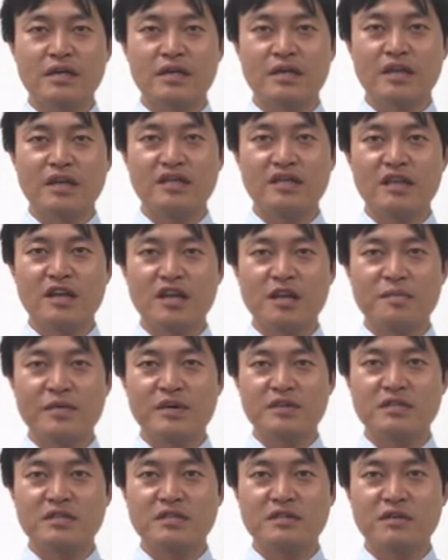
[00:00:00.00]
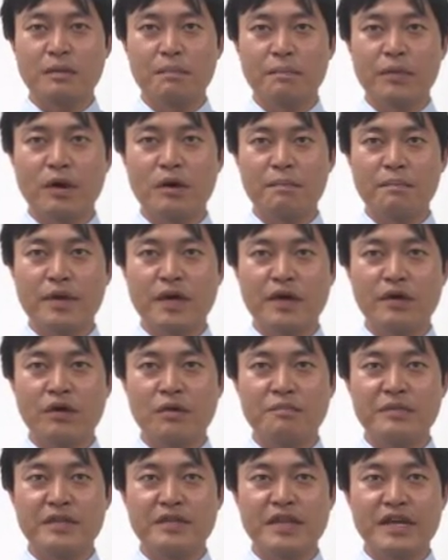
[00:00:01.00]
It delivers the perfect
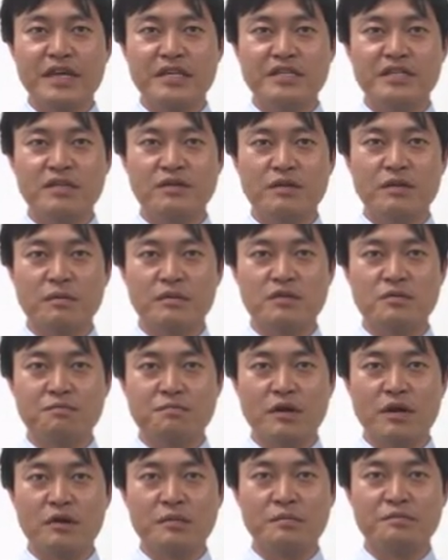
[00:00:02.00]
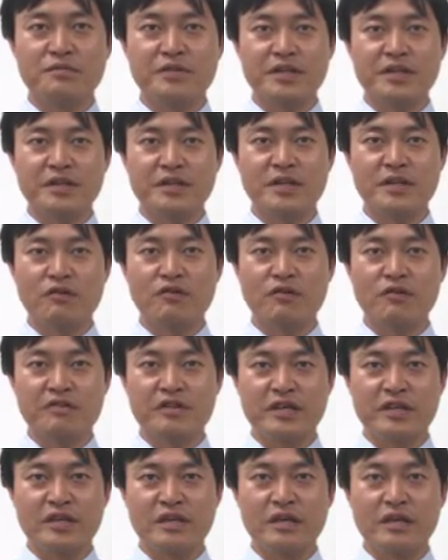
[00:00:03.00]
combination of superb printing
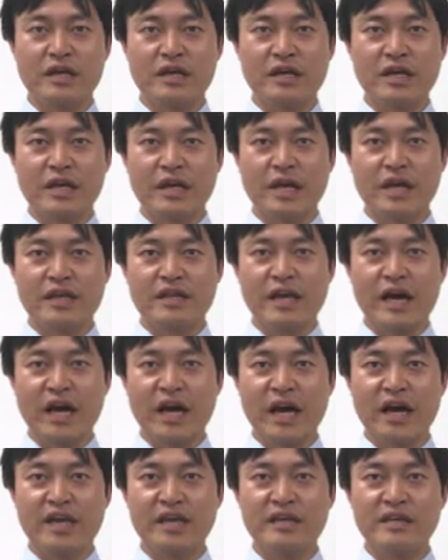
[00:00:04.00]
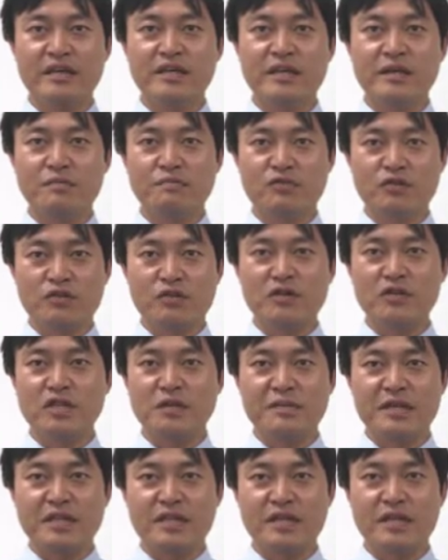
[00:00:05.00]
quality and high
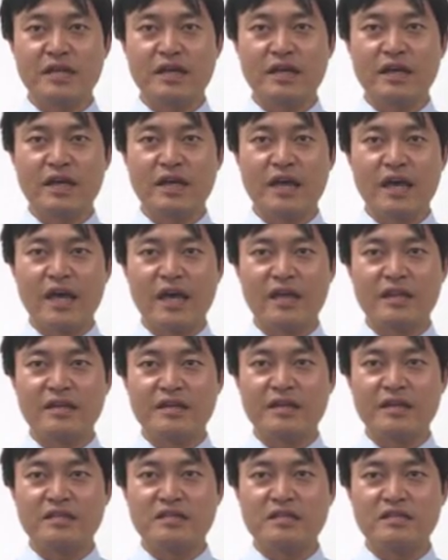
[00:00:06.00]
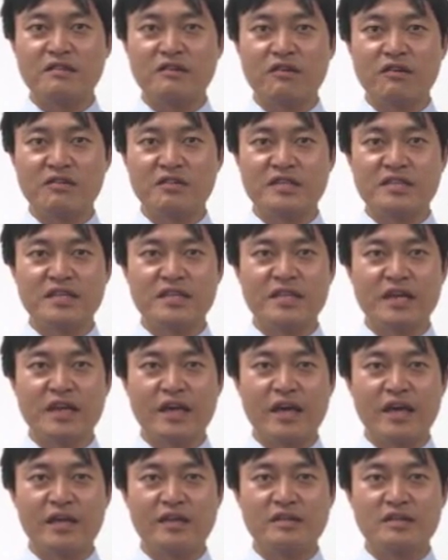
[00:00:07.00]
productivity, and its launch
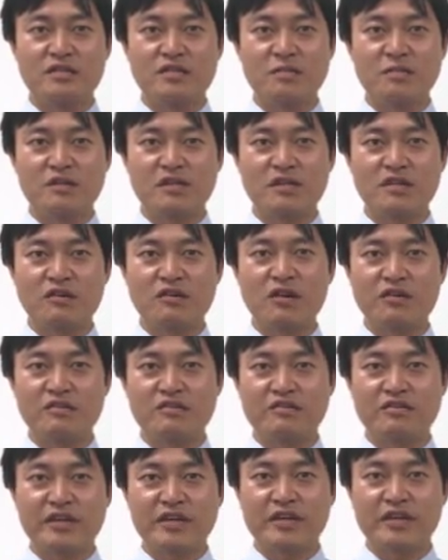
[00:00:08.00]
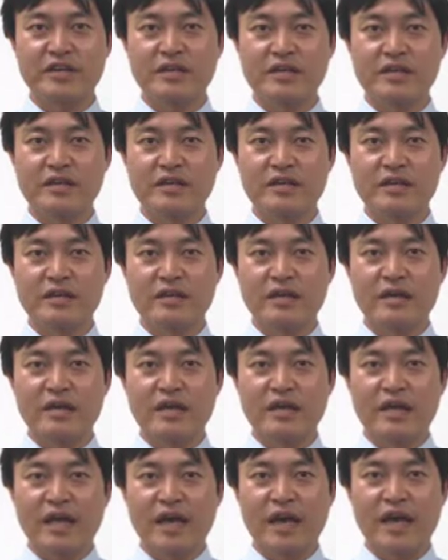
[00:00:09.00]
and subsequently
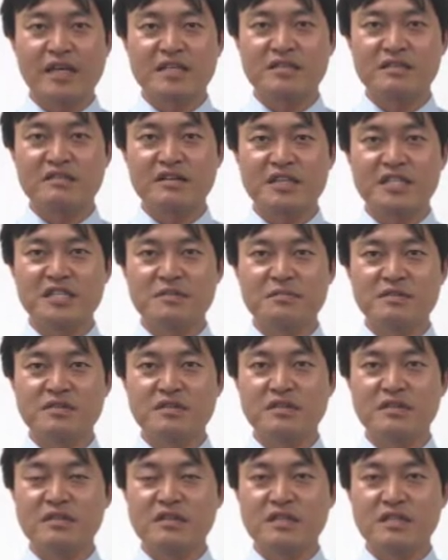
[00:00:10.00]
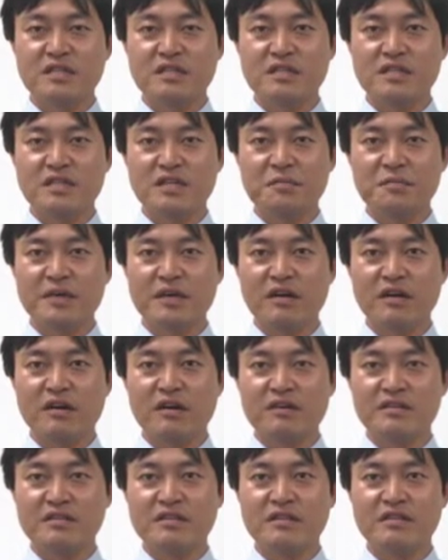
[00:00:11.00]
has received
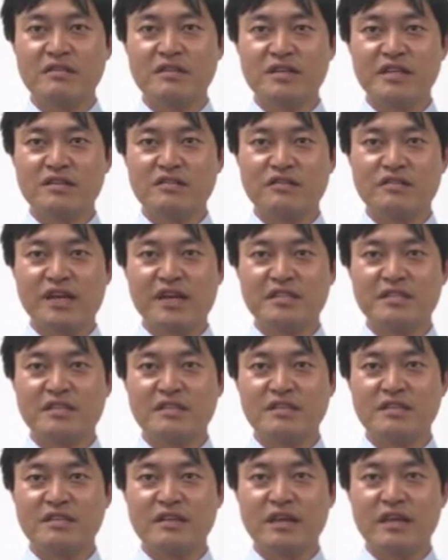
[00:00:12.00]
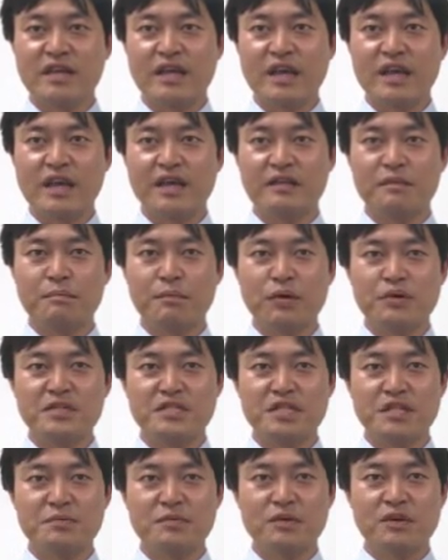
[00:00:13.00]
significant interest and
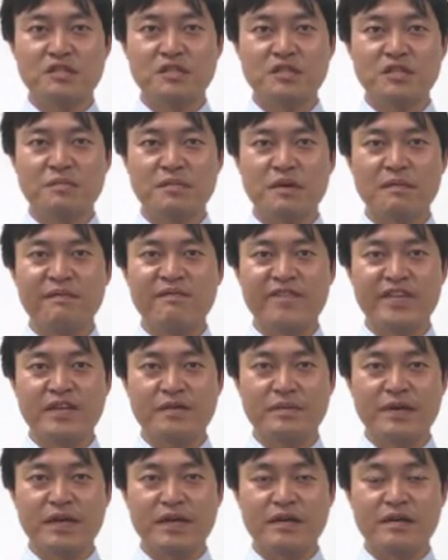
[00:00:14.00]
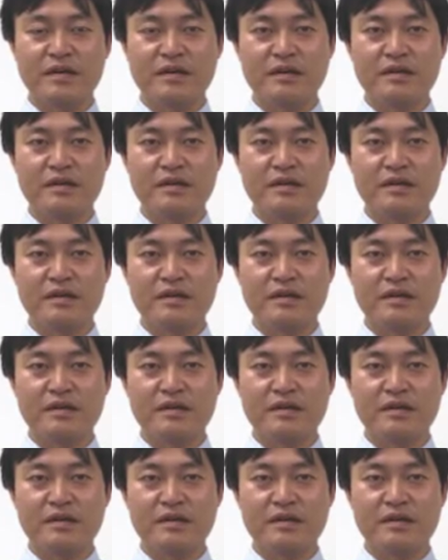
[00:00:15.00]
positive customer feedback.